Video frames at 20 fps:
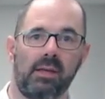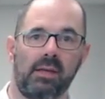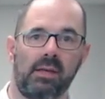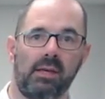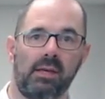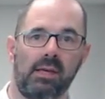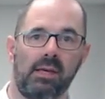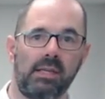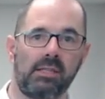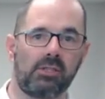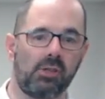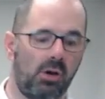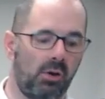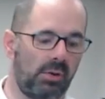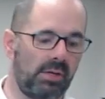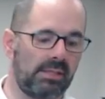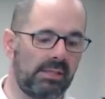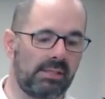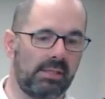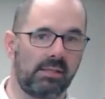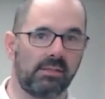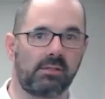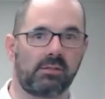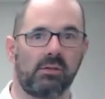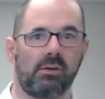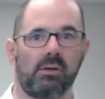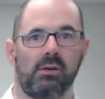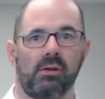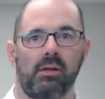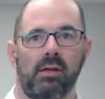each OE
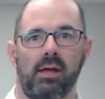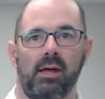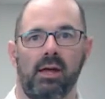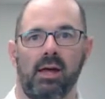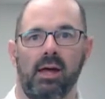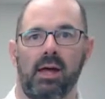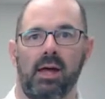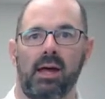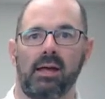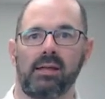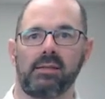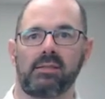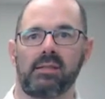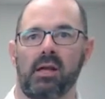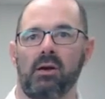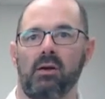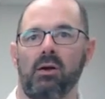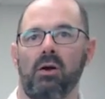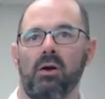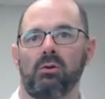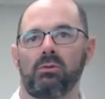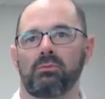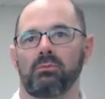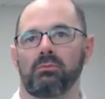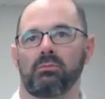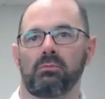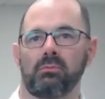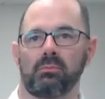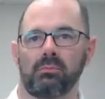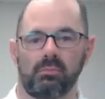sensor has their
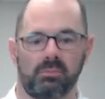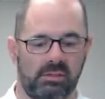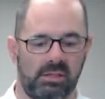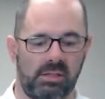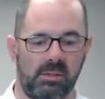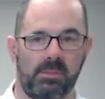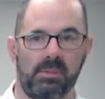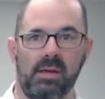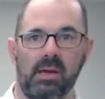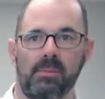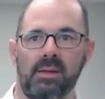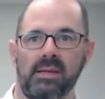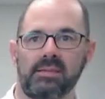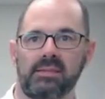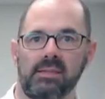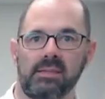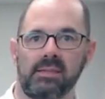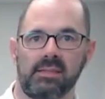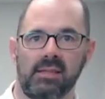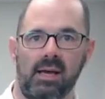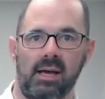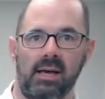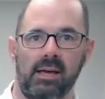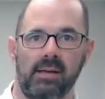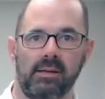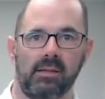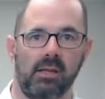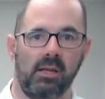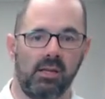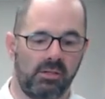own TPMS design.
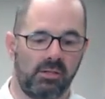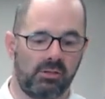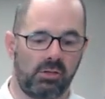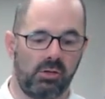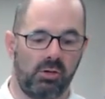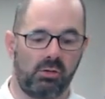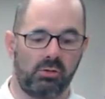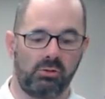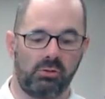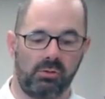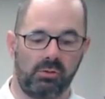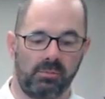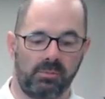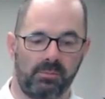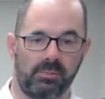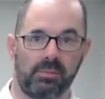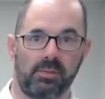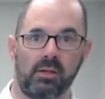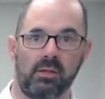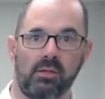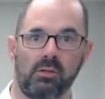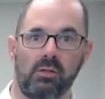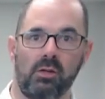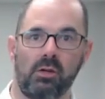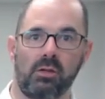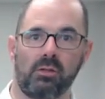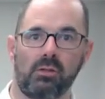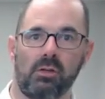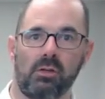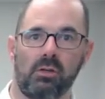So
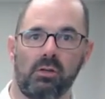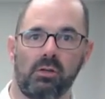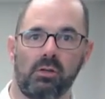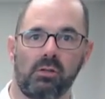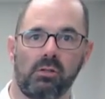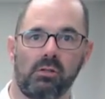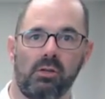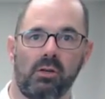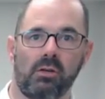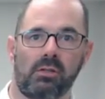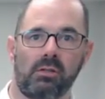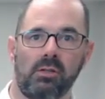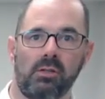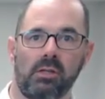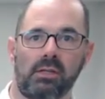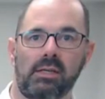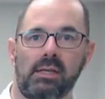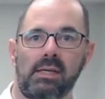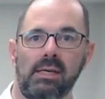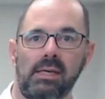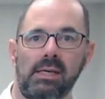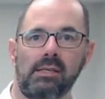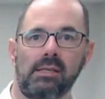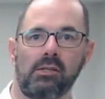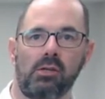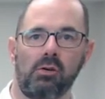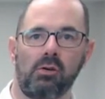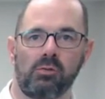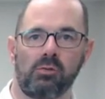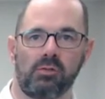the key
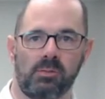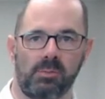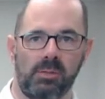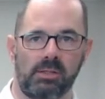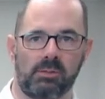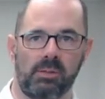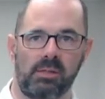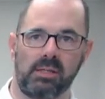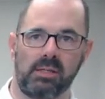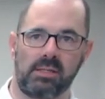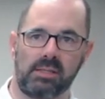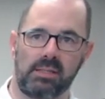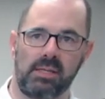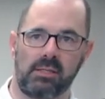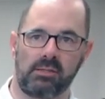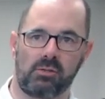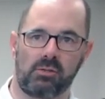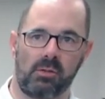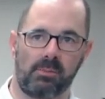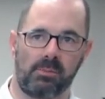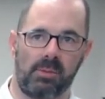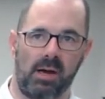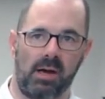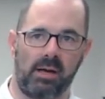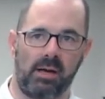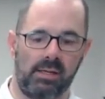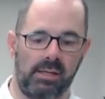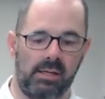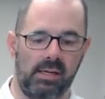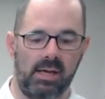used between the sensor
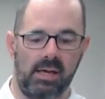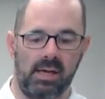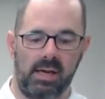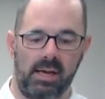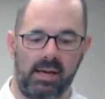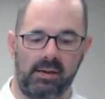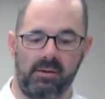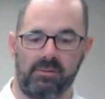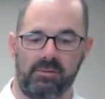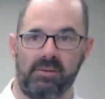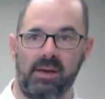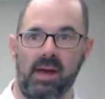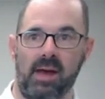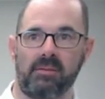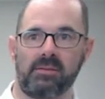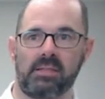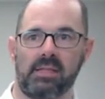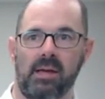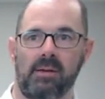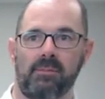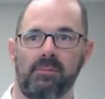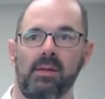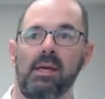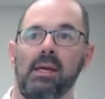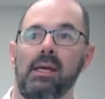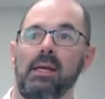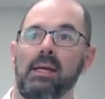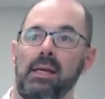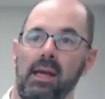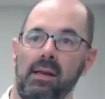body and the valve stem
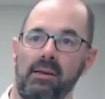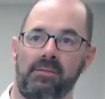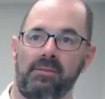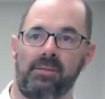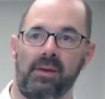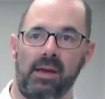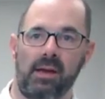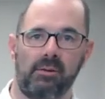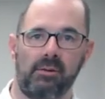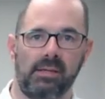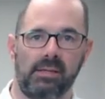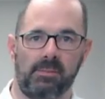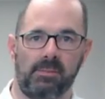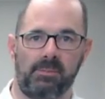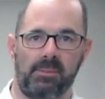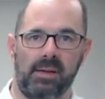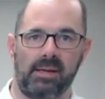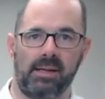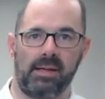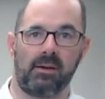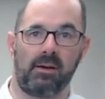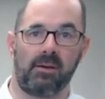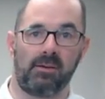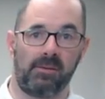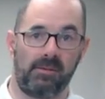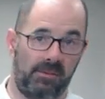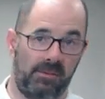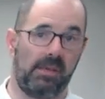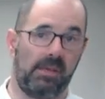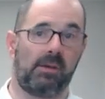can vary depending on the
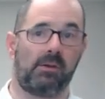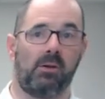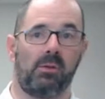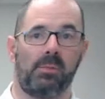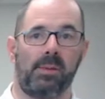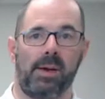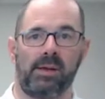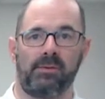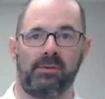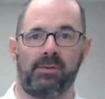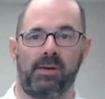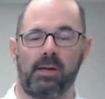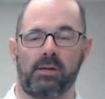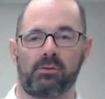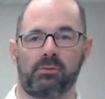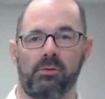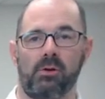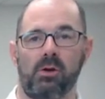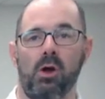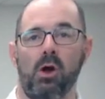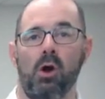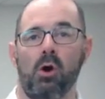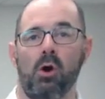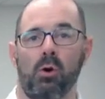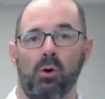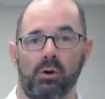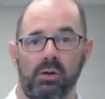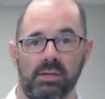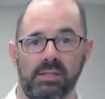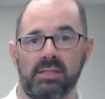vehicle manufacturer
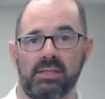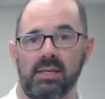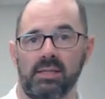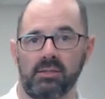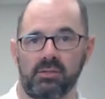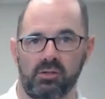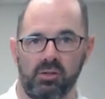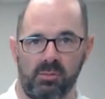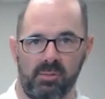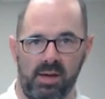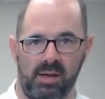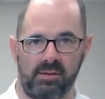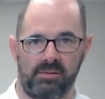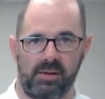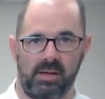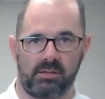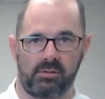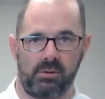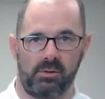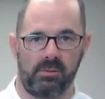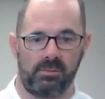or the sensor manufacturer.